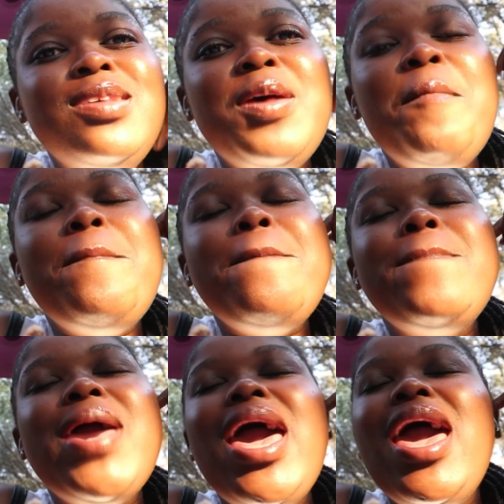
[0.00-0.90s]
He's pull
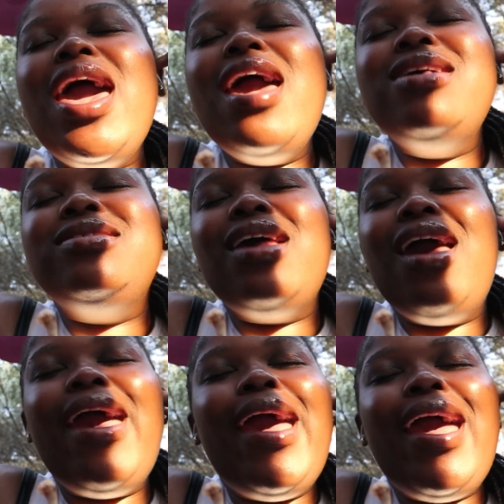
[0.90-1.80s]
through.
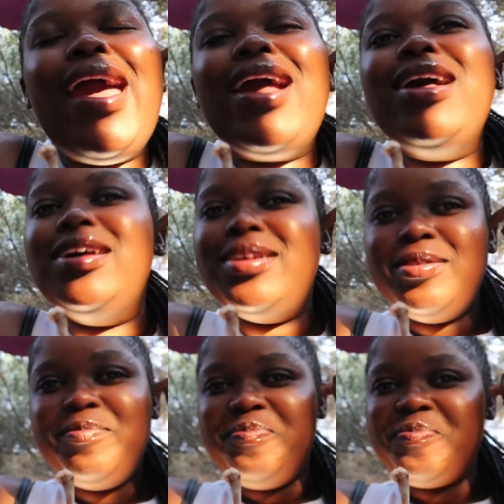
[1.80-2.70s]
No, he
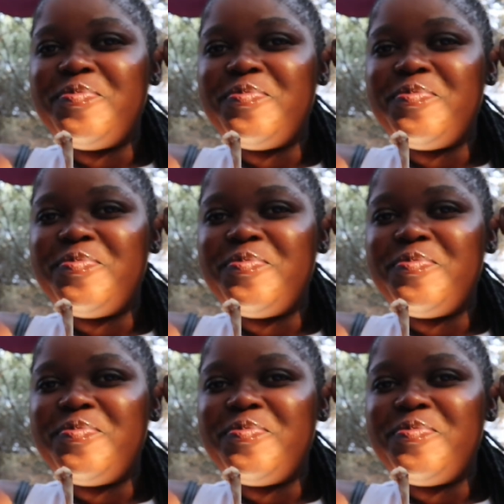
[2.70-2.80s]
is.